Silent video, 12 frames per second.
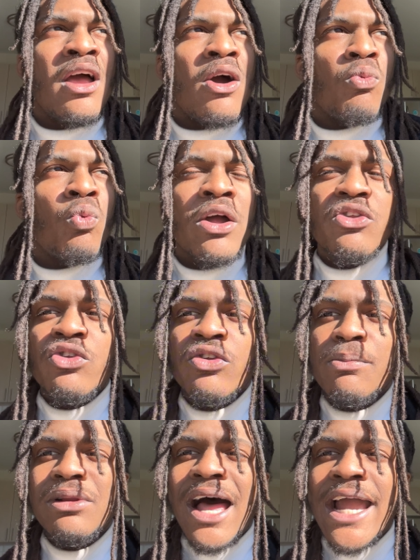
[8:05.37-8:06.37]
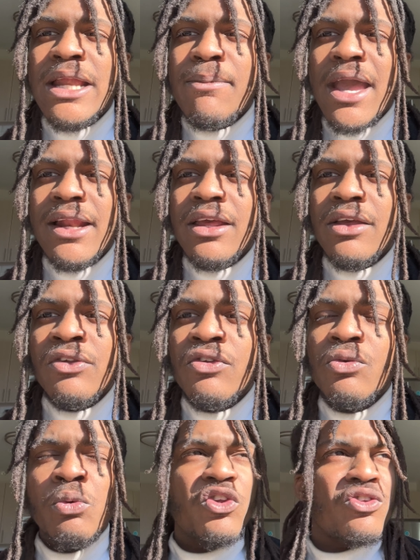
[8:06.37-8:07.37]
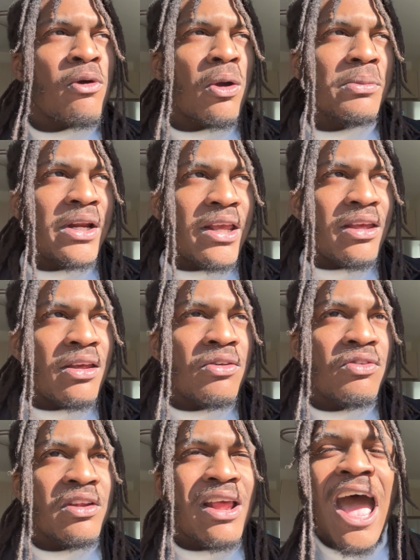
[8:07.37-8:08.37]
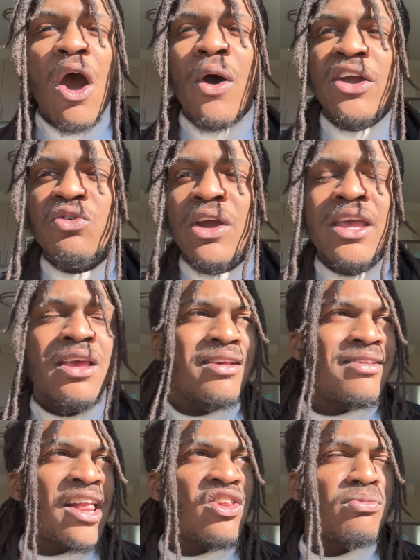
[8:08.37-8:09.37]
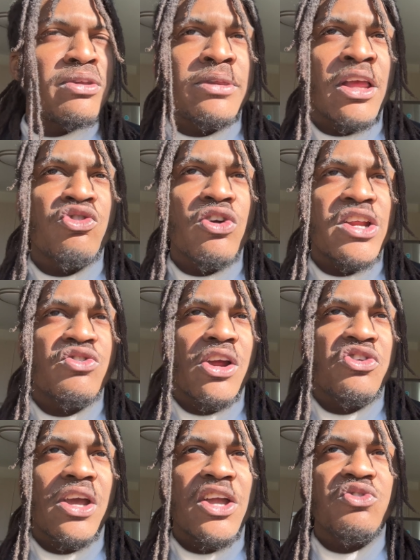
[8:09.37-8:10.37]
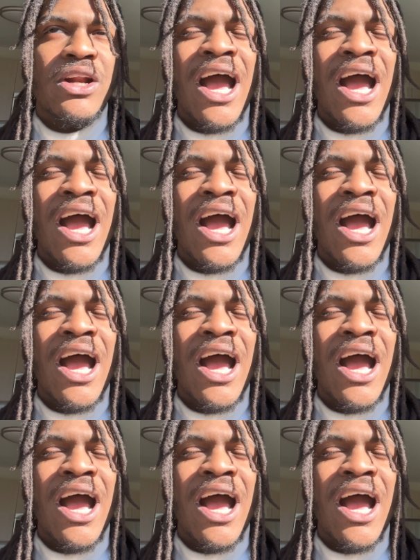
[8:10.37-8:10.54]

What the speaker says: what supply and demand is, what smart money is, and how I trade it, because that's the trading strategy I trade.